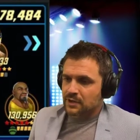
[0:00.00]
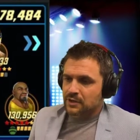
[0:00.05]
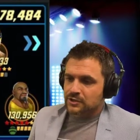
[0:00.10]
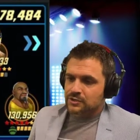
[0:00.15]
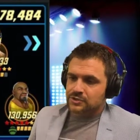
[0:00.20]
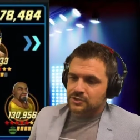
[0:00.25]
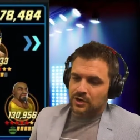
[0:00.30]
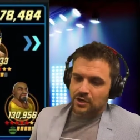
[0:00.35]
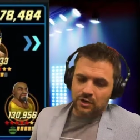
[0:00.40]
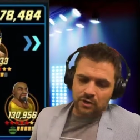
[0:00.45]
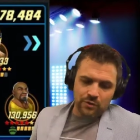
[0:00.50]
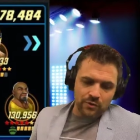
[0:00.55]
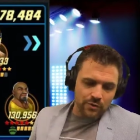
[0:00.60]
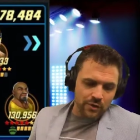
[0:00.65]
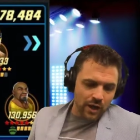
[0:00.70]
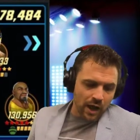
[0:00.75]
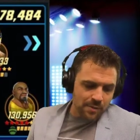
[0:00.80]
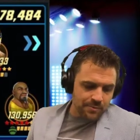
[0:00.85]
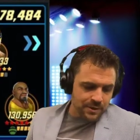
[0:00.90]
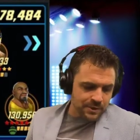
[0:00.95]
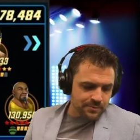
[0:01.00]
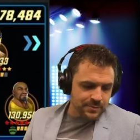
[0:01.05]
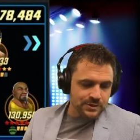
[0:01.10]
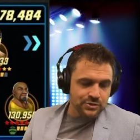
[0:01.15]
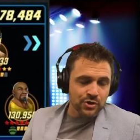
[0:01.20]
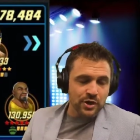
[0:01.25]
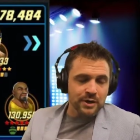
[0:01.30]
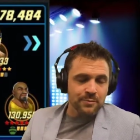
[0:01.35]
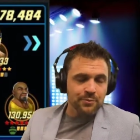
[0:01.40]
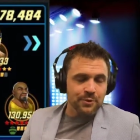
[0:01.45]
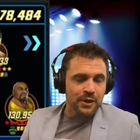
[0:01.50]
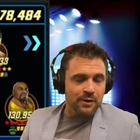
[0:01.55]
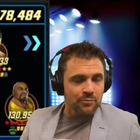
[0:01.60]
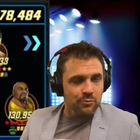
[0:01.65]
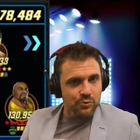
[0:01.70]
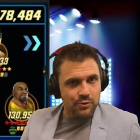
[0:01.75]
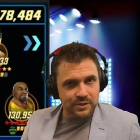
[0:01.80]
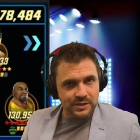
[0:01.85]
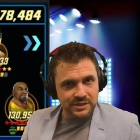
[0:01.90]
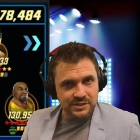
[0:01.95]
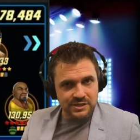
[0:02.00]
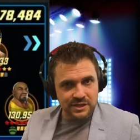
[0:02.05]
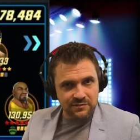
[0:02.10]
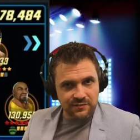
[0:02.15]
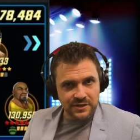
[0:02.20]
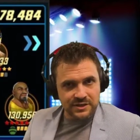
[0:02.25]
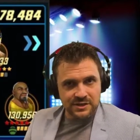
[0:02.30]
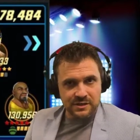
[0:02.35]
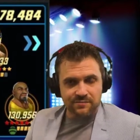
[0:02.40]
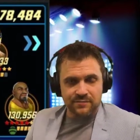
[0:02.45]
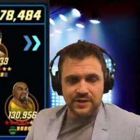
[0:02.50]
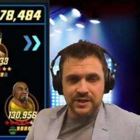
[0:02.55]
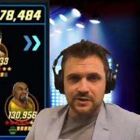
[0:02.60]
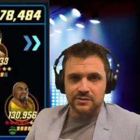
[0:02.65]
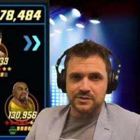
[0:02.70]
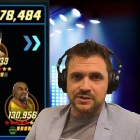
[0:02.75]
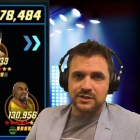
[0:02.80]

So I'm going to be trying to put out more of these Defense Up videos.